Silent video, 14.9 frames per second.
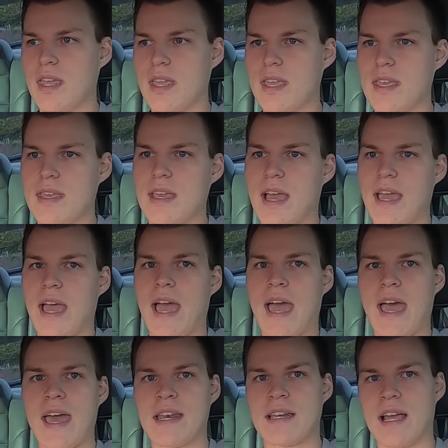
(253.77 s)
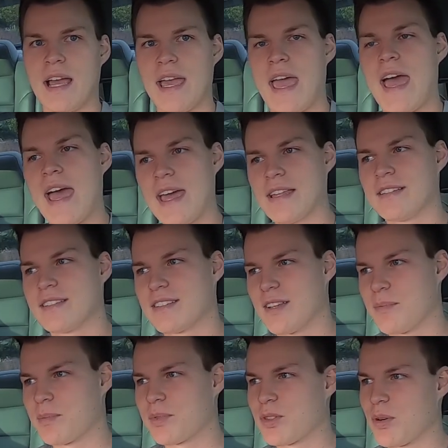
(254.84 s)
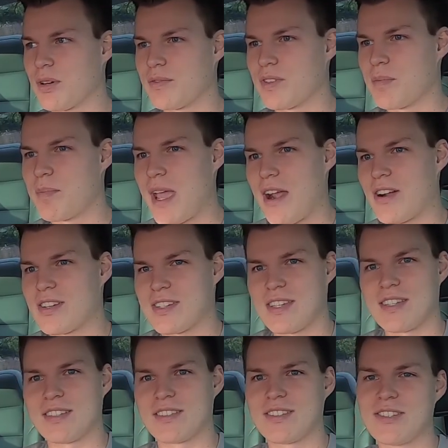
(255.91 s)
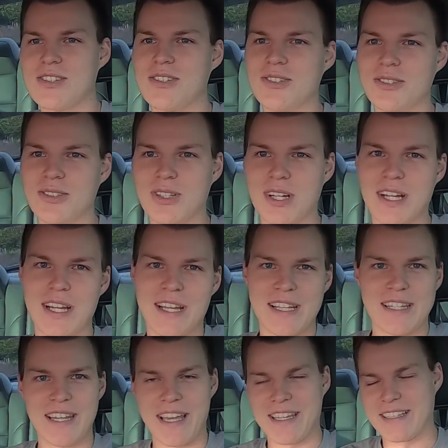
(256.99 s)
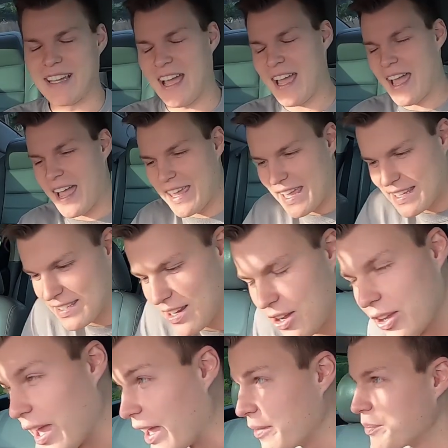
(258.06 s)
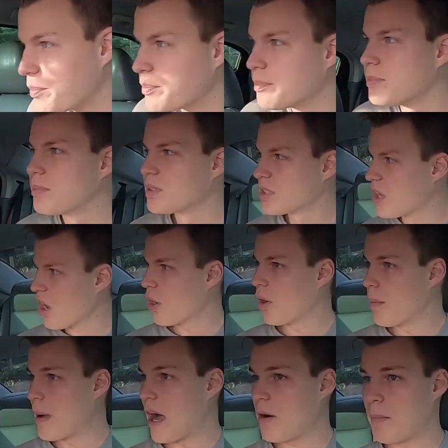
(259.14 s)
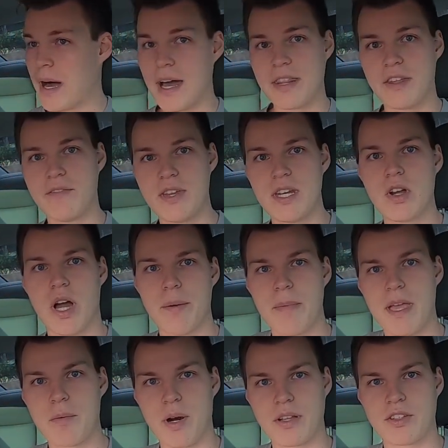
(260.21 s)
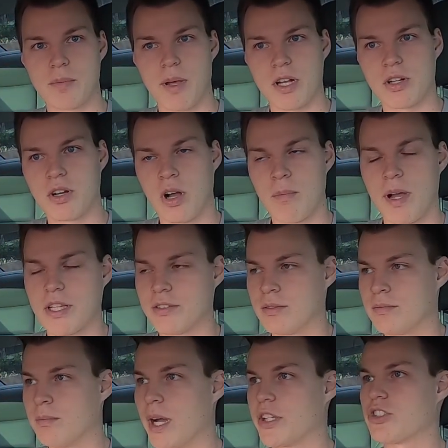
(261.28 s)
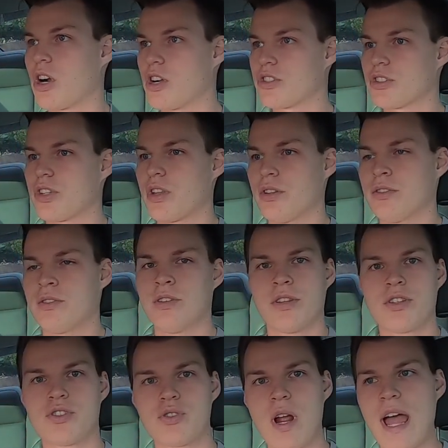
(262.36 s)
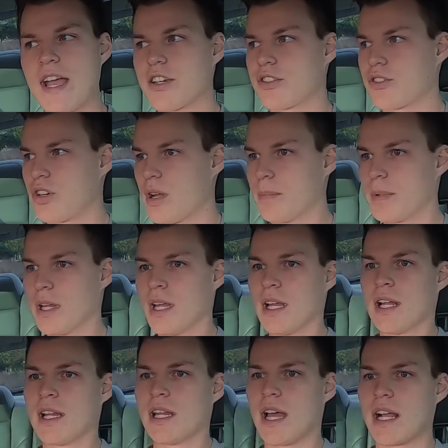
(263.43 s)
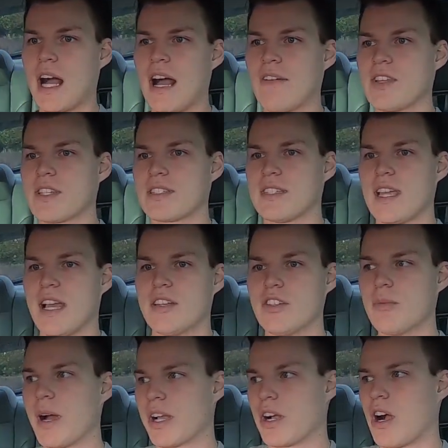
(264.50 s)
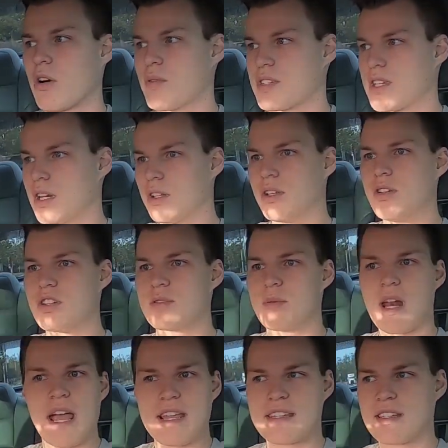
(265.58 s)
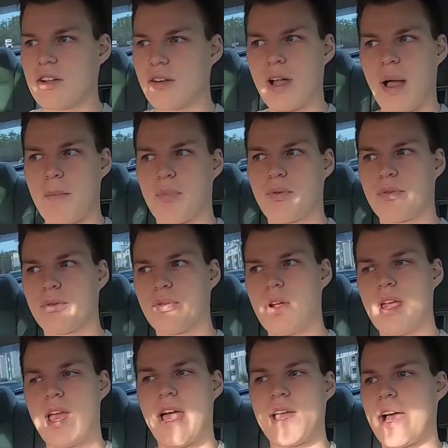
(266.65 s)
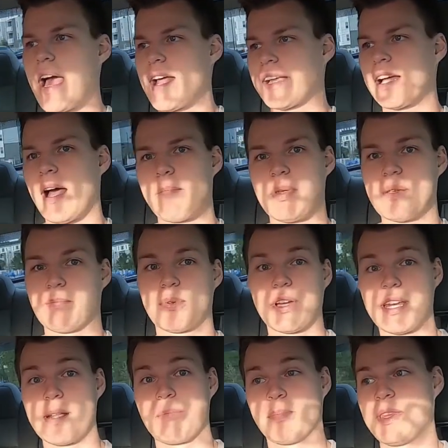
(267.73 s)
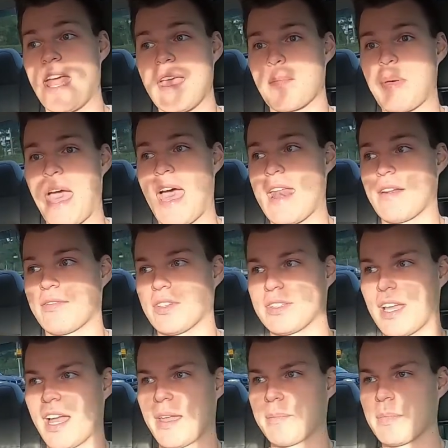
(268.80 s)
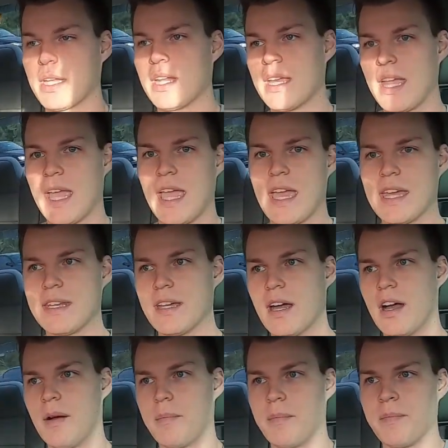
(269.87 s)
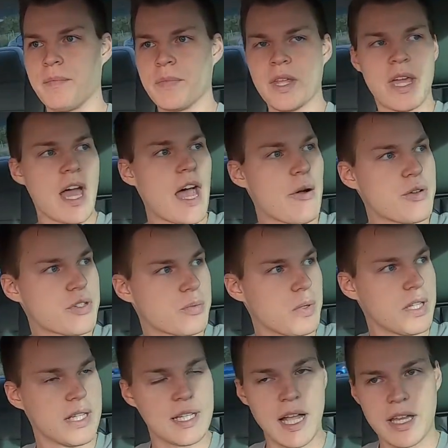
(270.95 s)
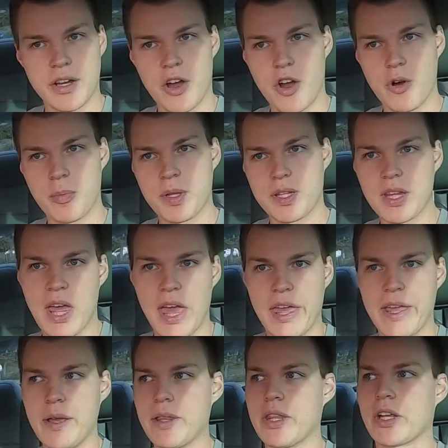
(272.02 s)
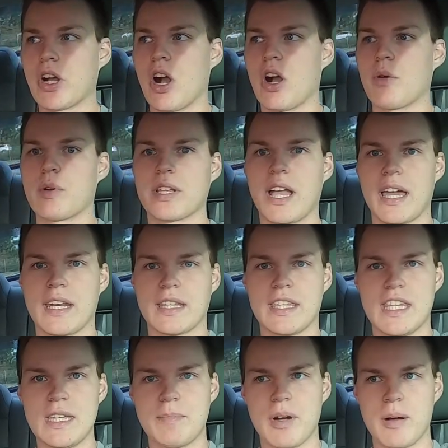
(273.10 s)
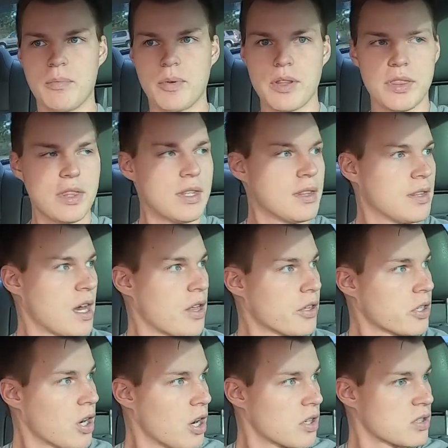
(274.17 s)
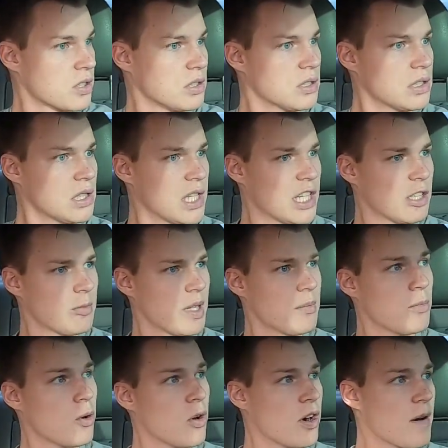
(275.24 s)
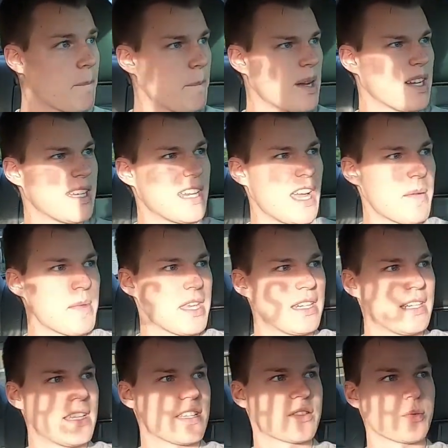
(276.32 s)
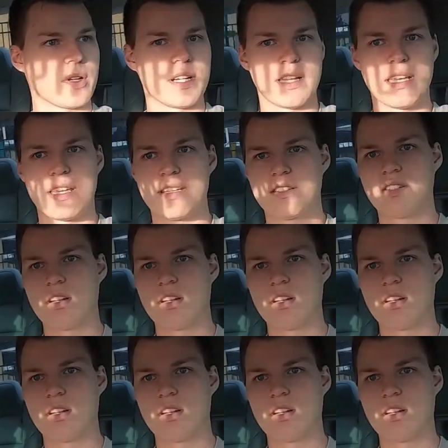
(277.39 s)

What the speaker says: I had some sort of comparison to, like, I guess, okay. So about the video I made when I took my Charger to the drag strip, like, obviously I knew my car was gonna lose, but I still got I got beat pretty dang bad every time. And I was really kind of hoping that the car would kind of keep up with the other cars a little bit more, but I mean, it is what it is.